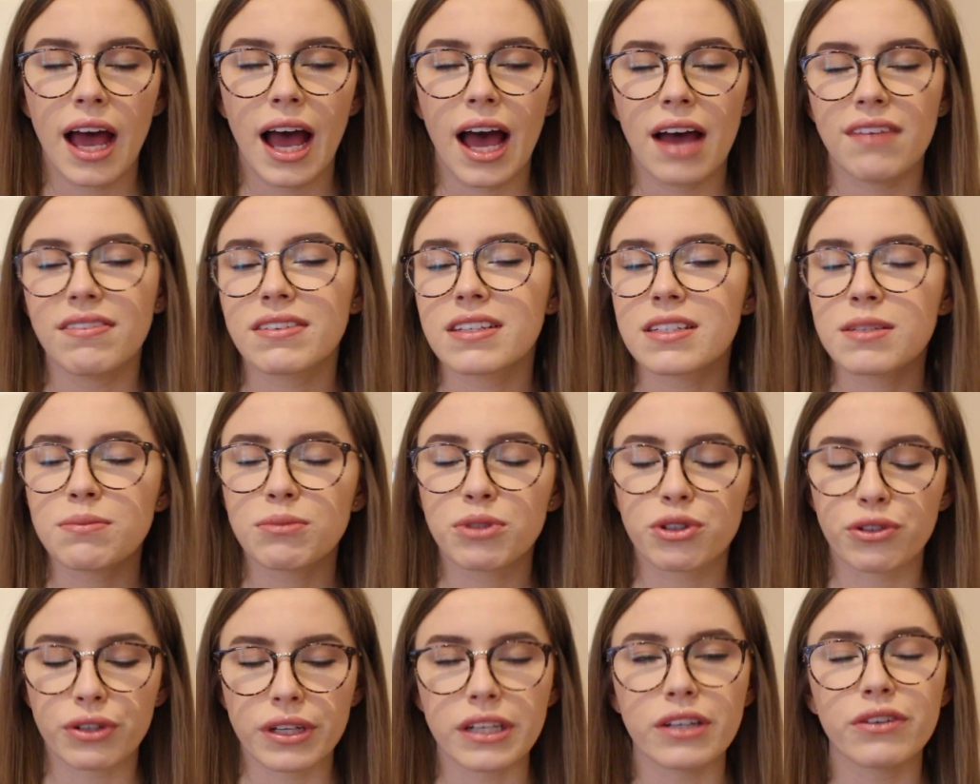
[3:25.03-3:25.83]
Having
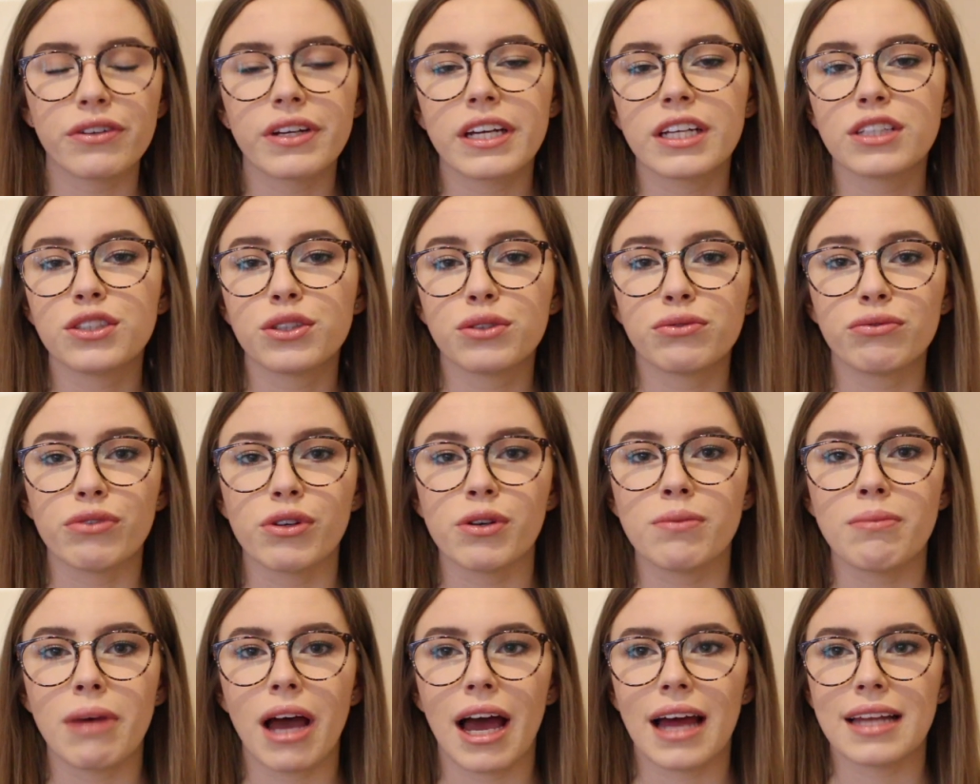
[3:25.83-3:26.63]
some greenery in your
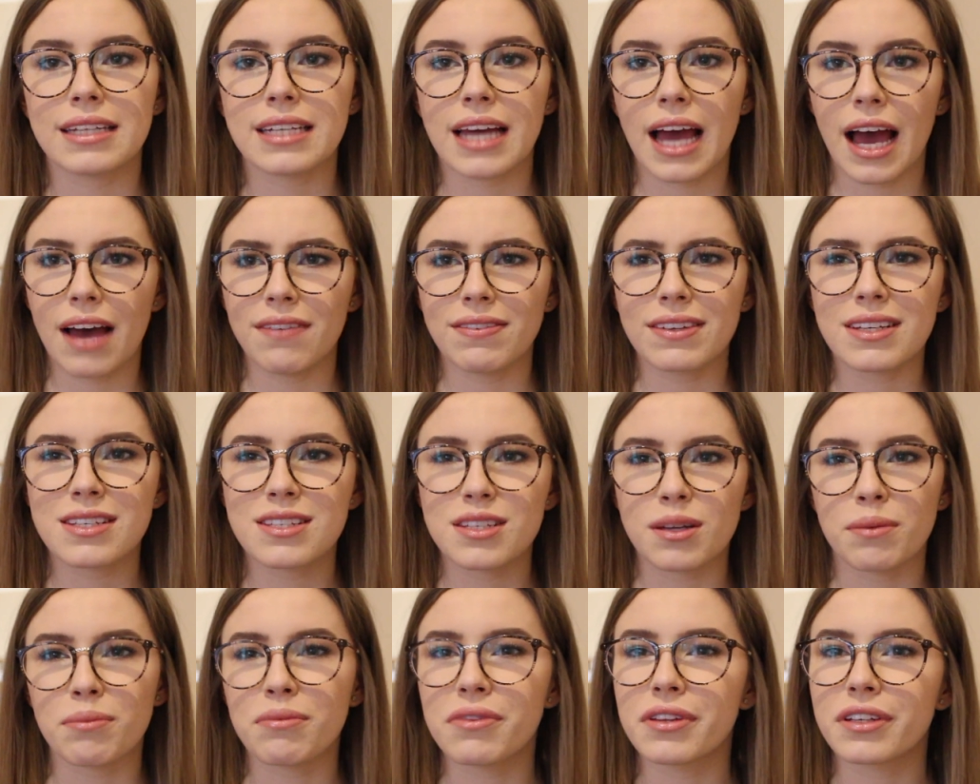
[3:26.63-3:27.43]
room and having
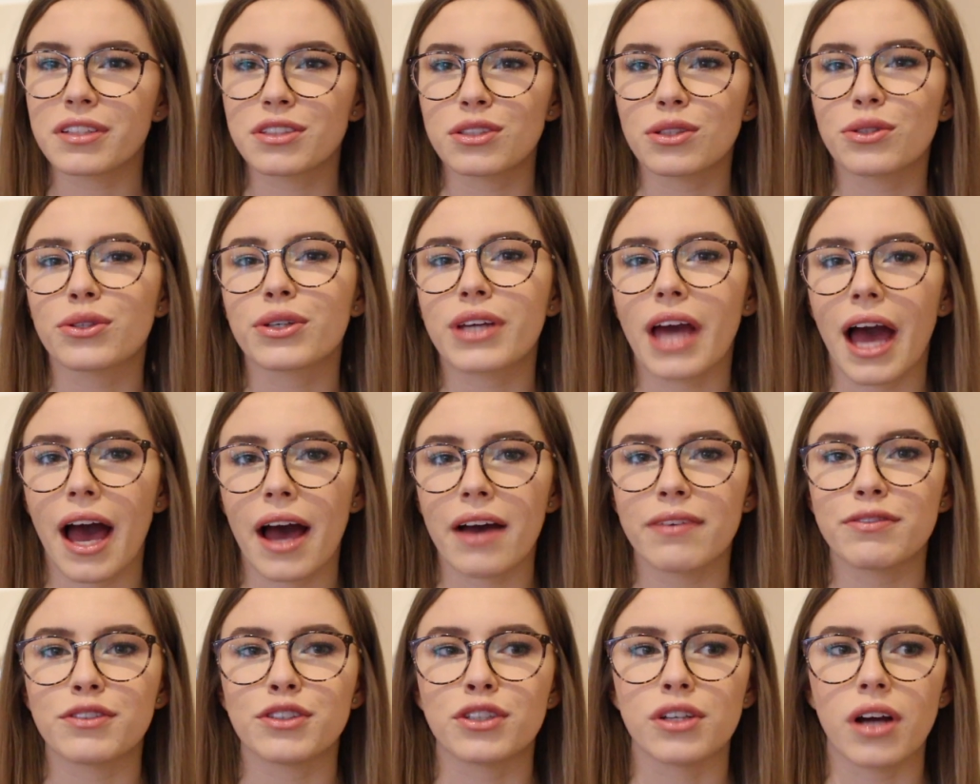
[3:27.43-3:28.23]
something to look
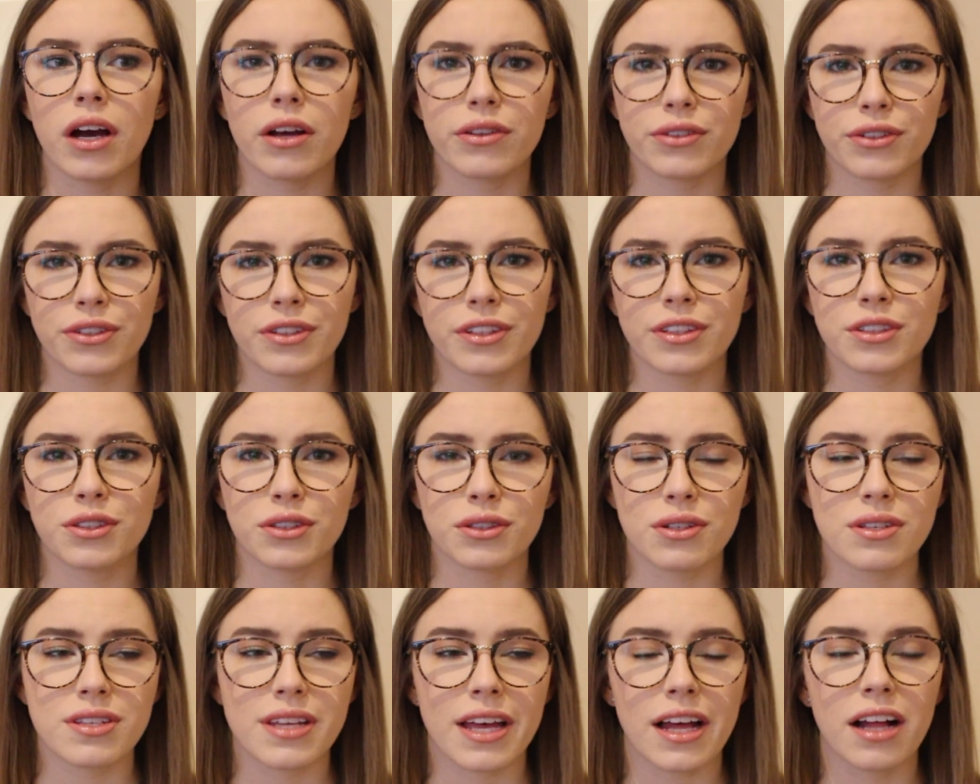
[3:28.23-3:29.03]
after other than
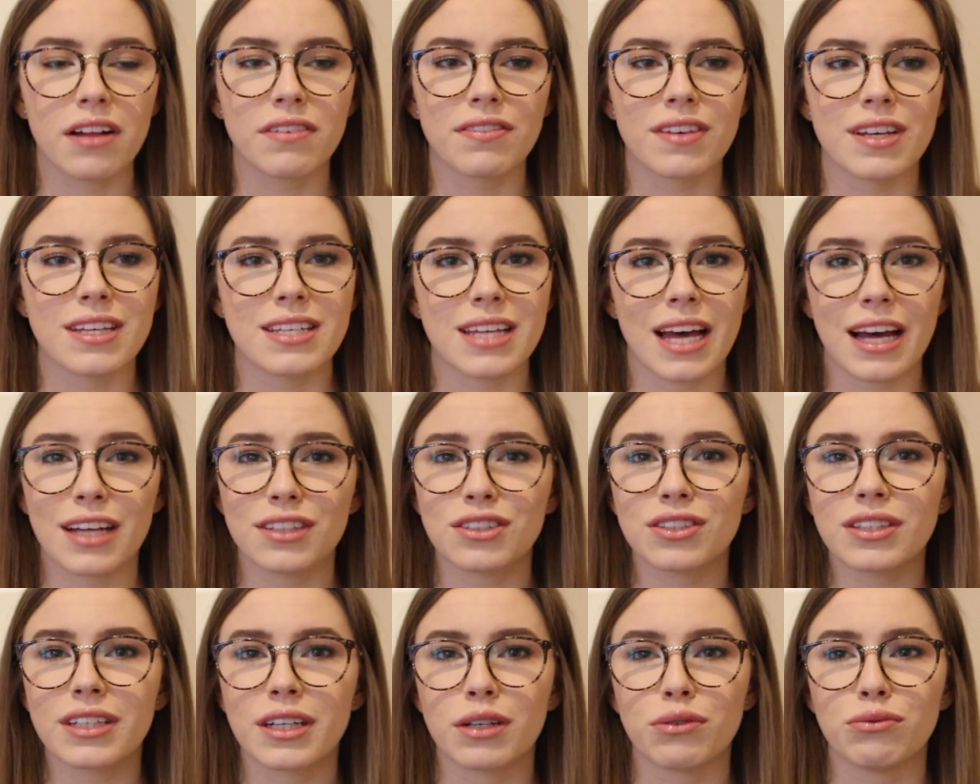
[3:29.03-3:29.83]
yourself is
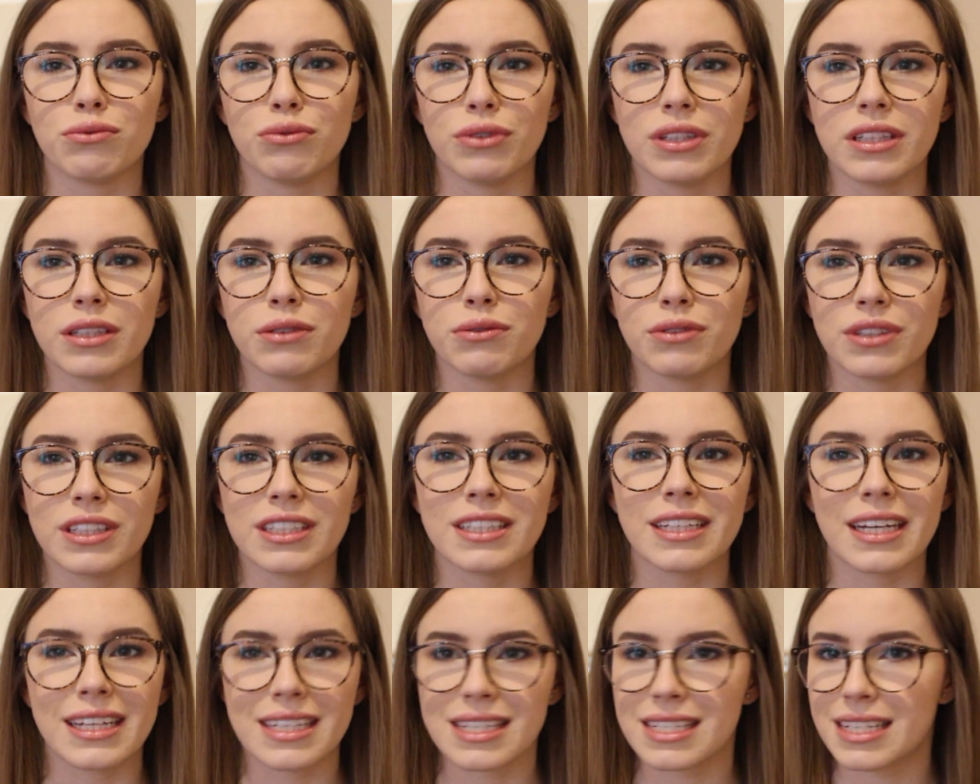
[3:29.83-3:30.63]
actually a really
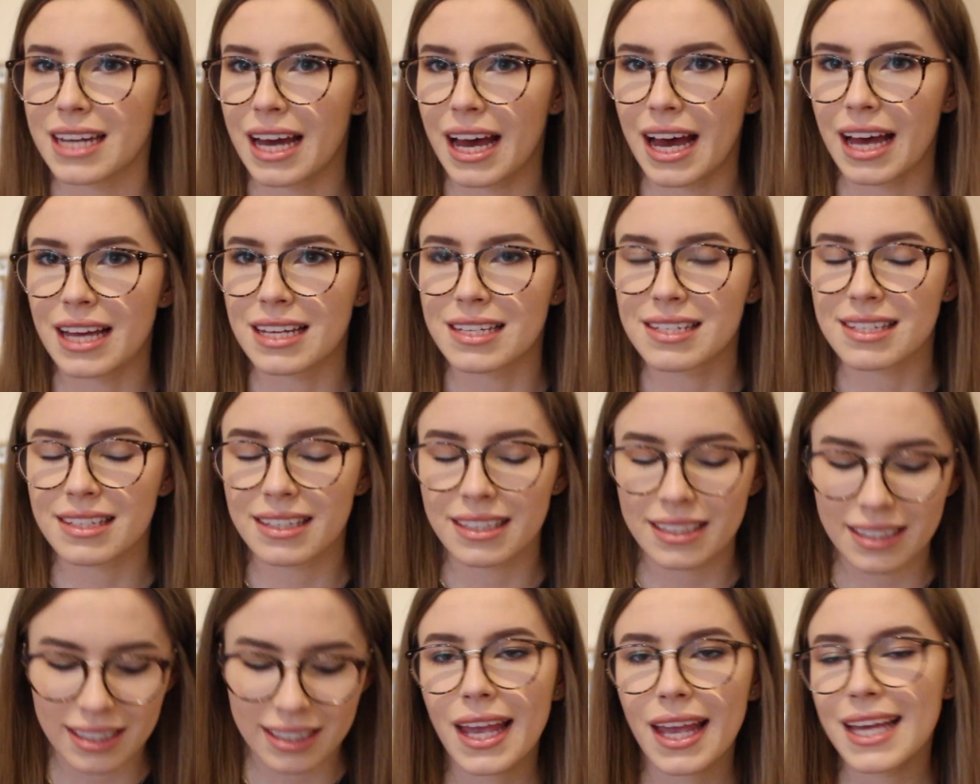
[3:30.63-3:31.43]
nice
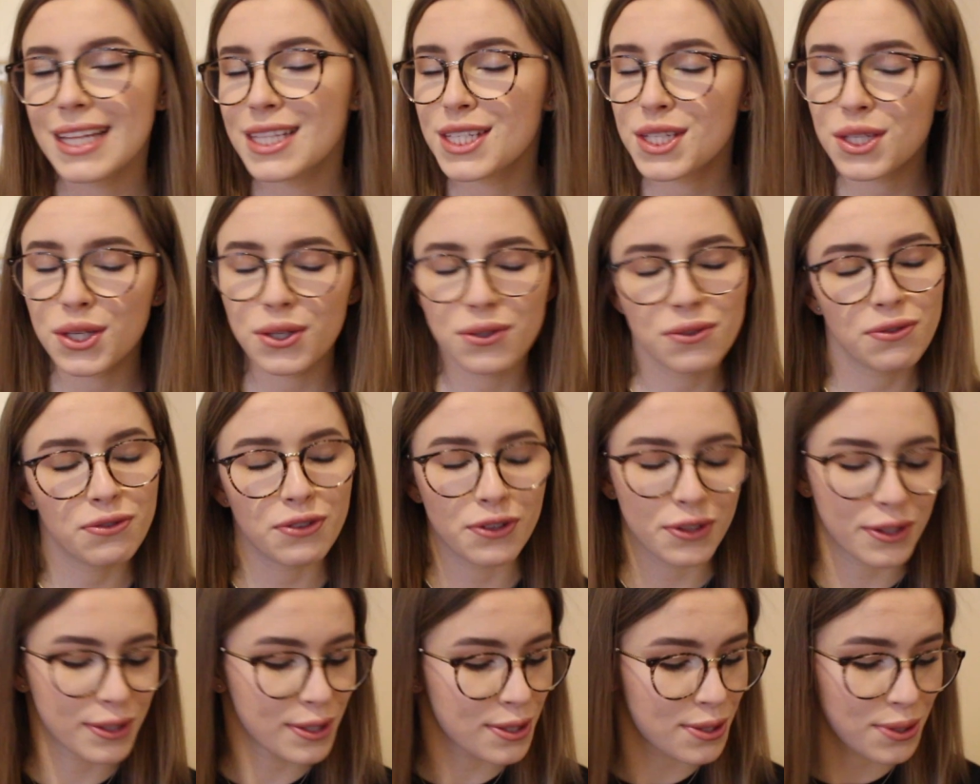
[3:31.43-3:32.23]
task. It's good
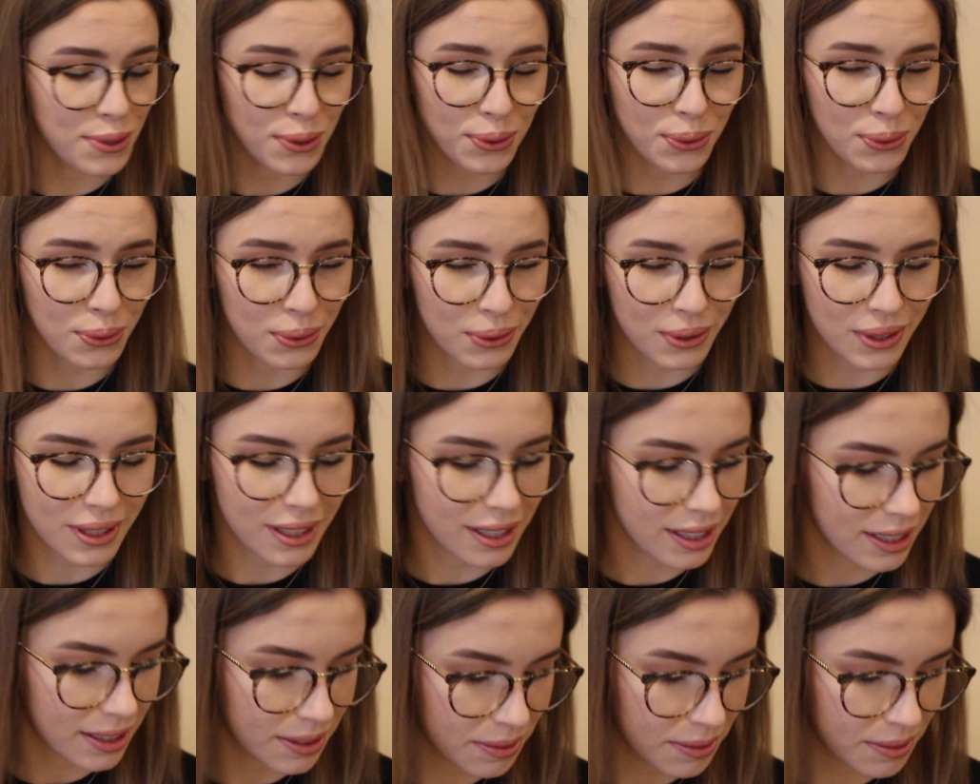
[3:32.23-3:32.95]
for the soul.